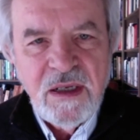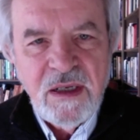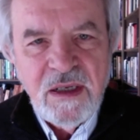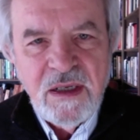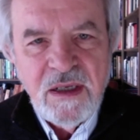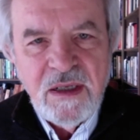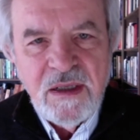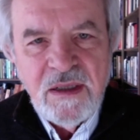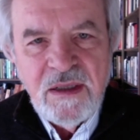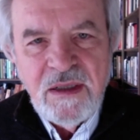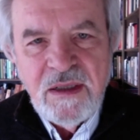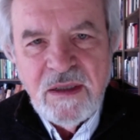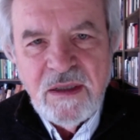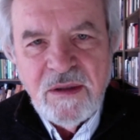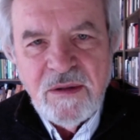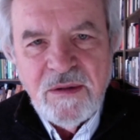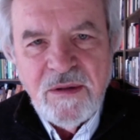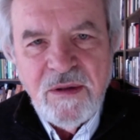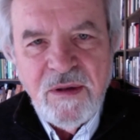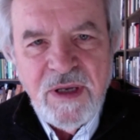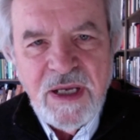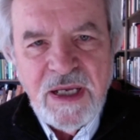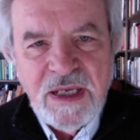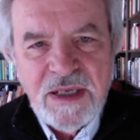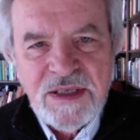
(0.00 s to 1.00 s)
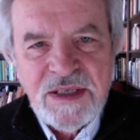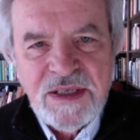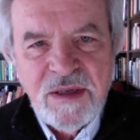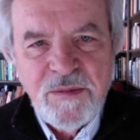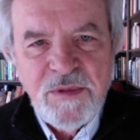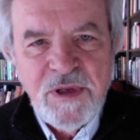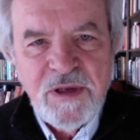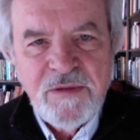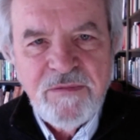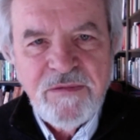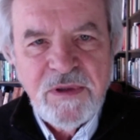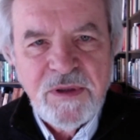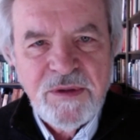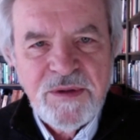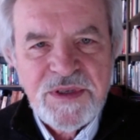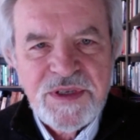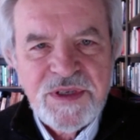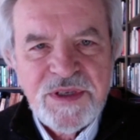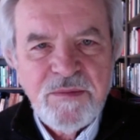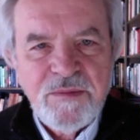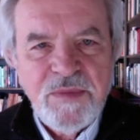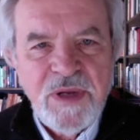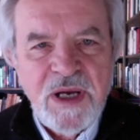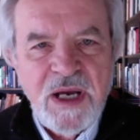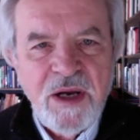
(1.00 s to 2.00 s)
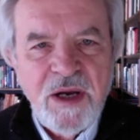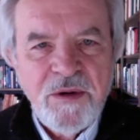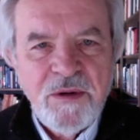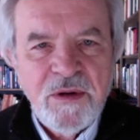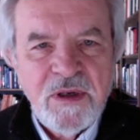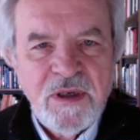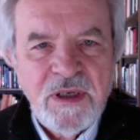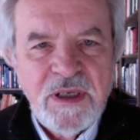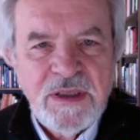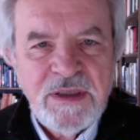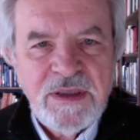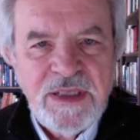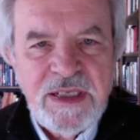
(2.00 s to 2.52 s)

who has some influence and power and